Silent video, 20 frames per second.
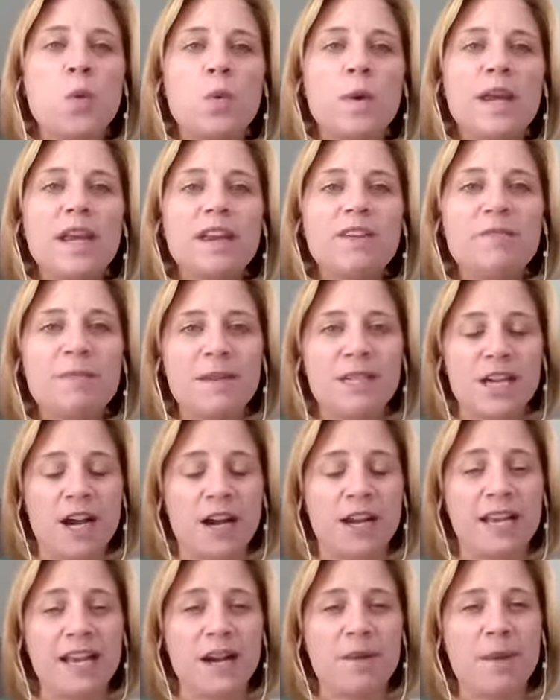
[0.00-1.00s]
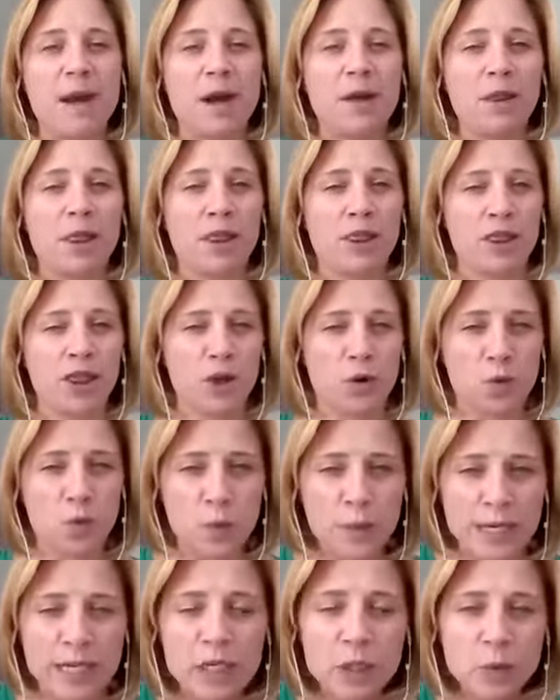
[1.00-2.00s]
We've been talking about the
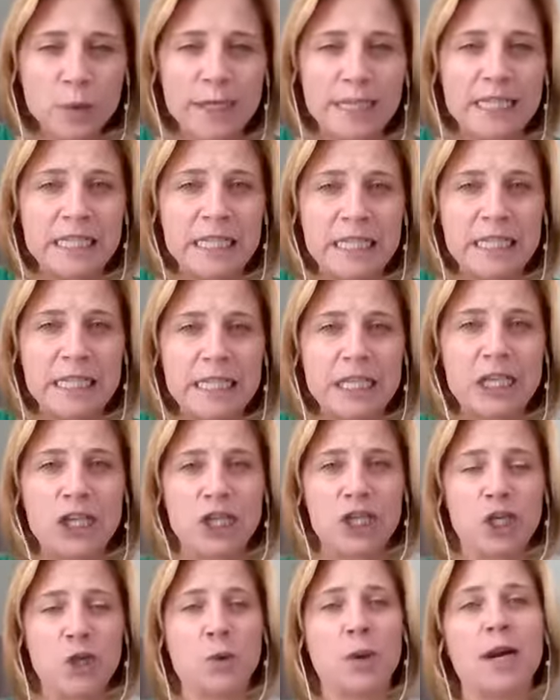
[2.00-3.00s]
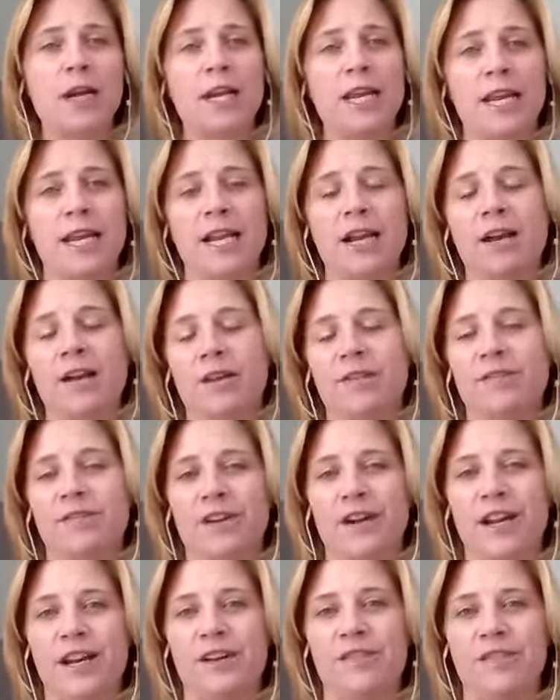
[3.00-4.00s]
real reason you aren't getting called
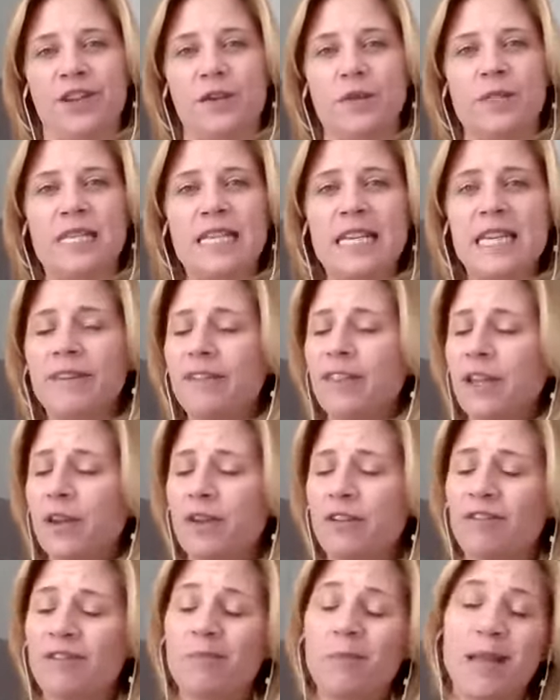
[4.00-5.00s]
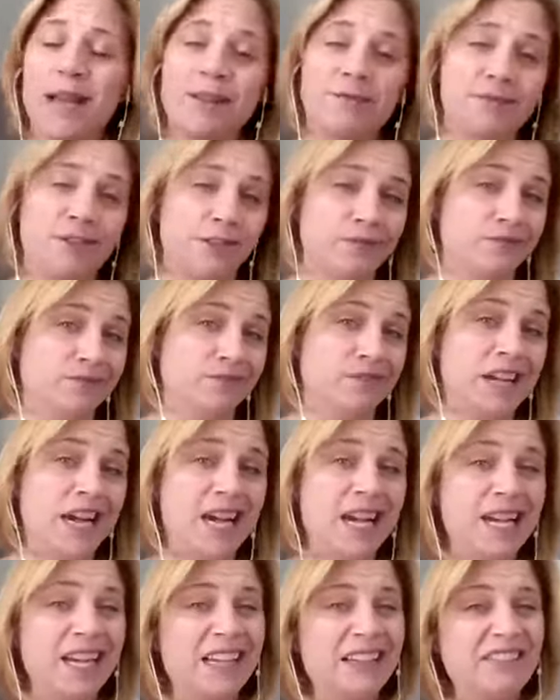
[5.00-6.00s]
for interviews, even though you've applied for
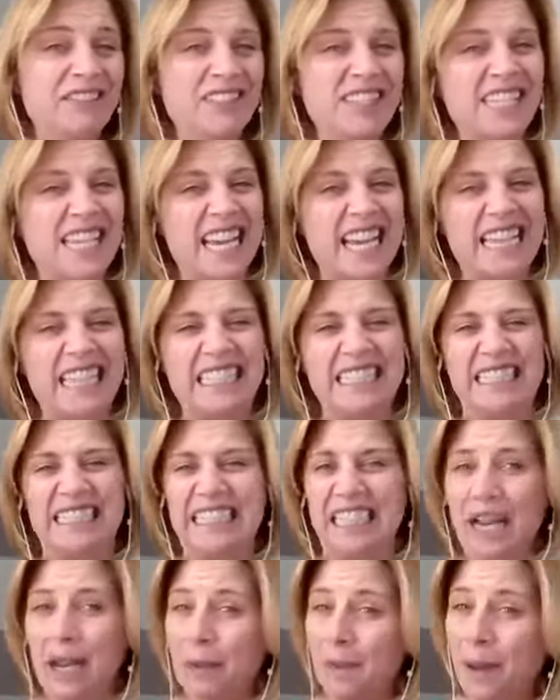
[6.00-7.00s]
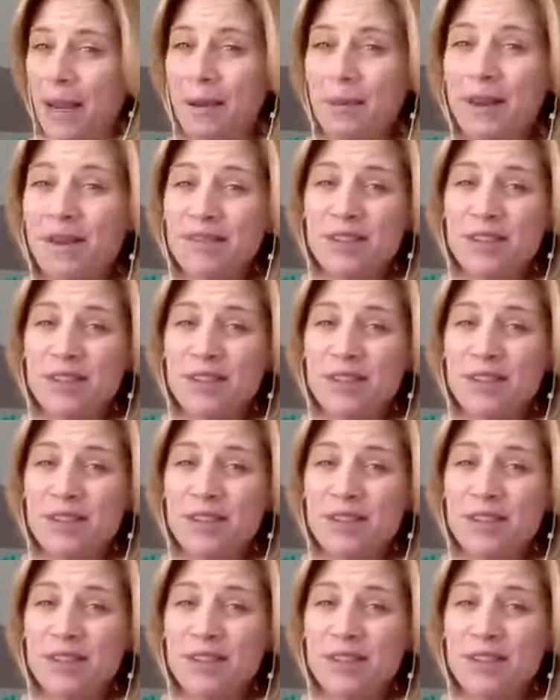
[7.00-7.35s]
5, 10, maybe